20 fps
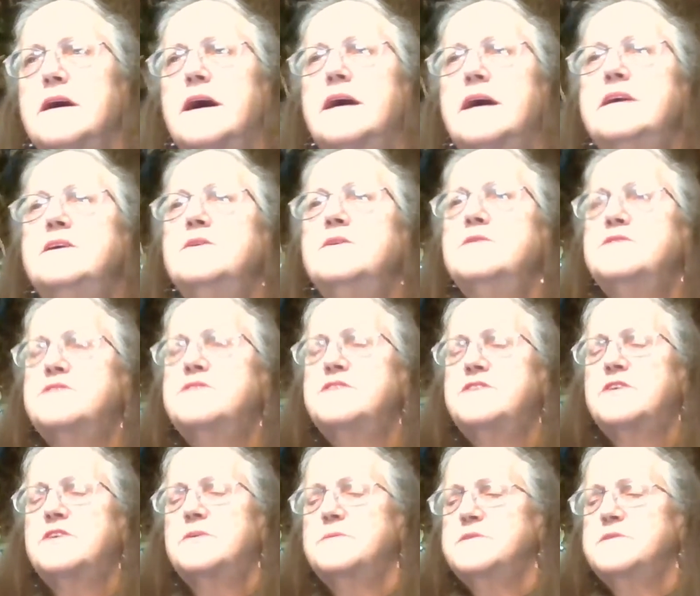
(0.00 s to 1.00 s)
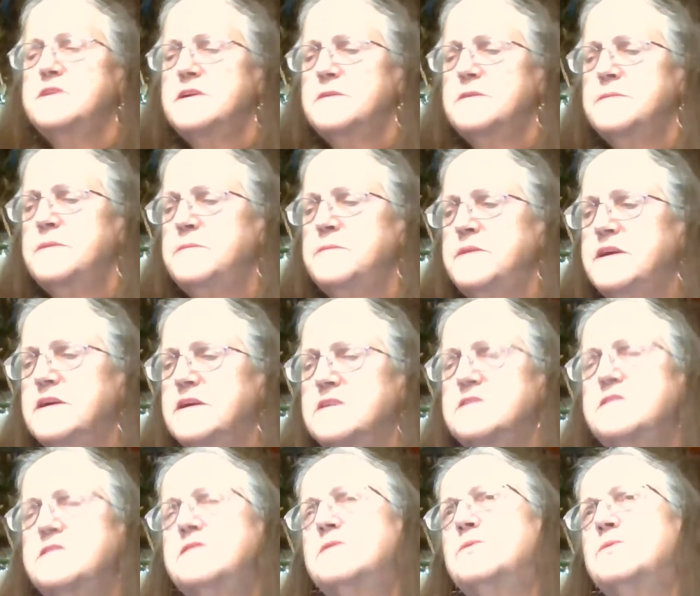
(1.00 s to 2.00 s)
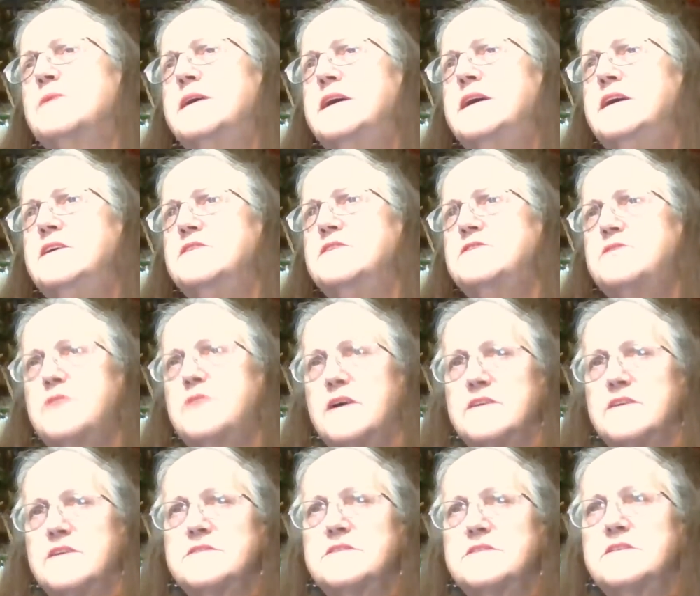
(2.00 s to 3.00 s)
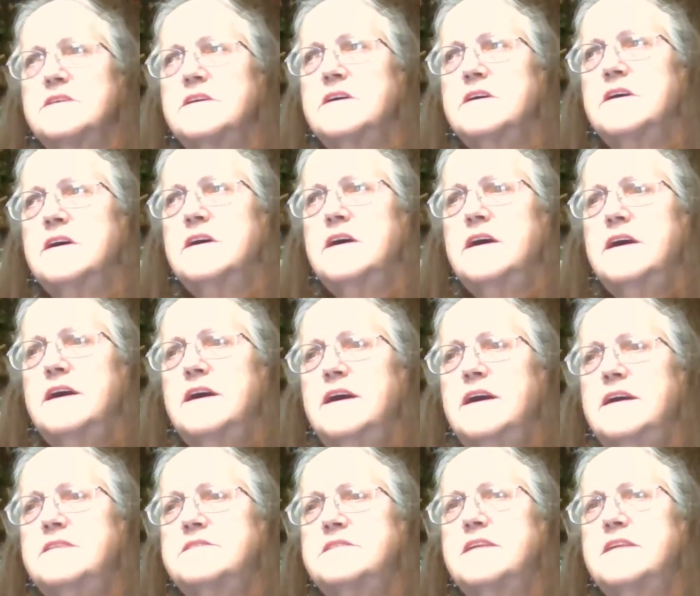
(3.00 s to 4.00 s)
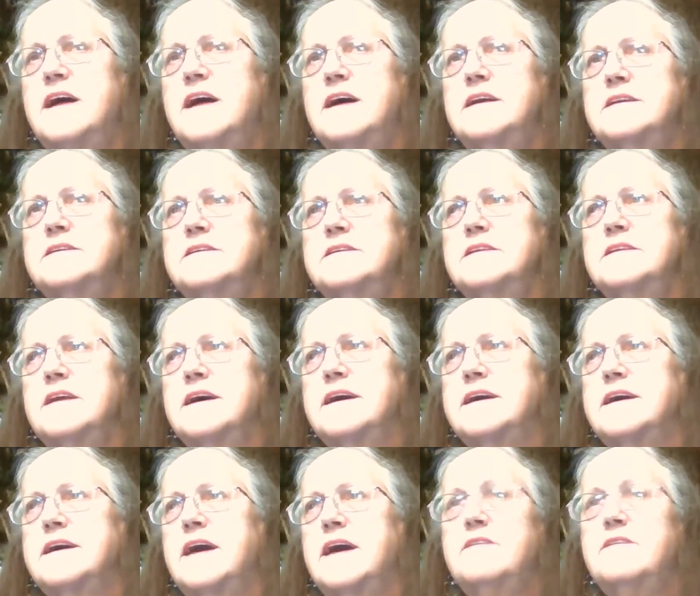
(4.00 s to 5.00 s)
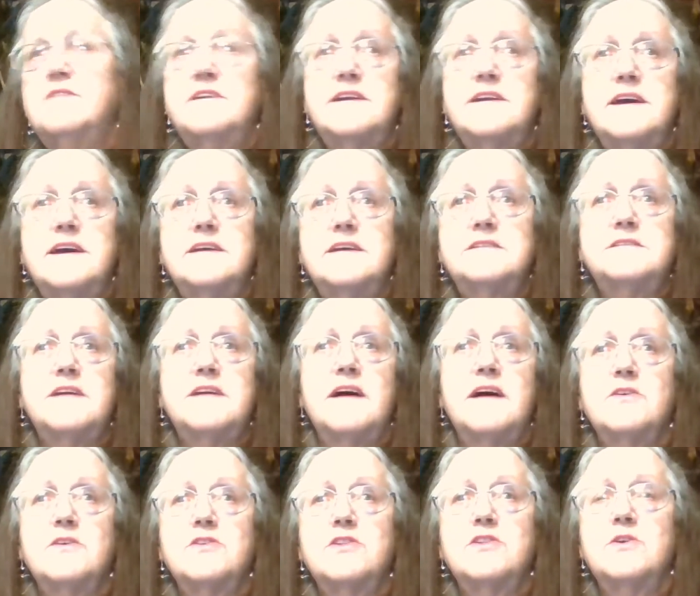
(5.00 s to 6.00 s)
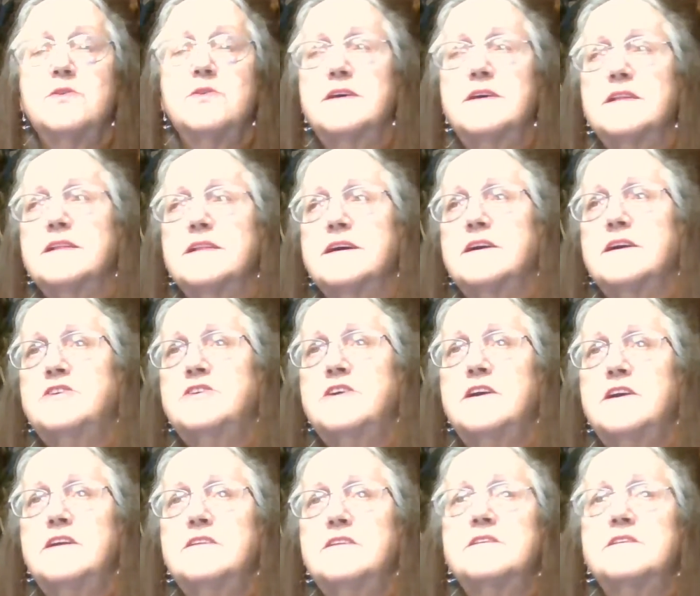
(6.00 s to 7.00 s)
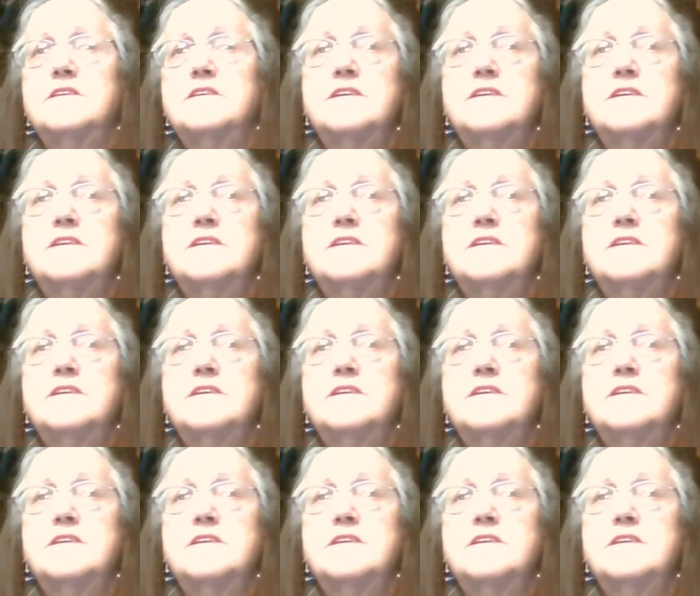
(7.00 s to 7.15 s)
I use the term gentleman because of the way he's dressed. It's not like everyday style clothing like jeans and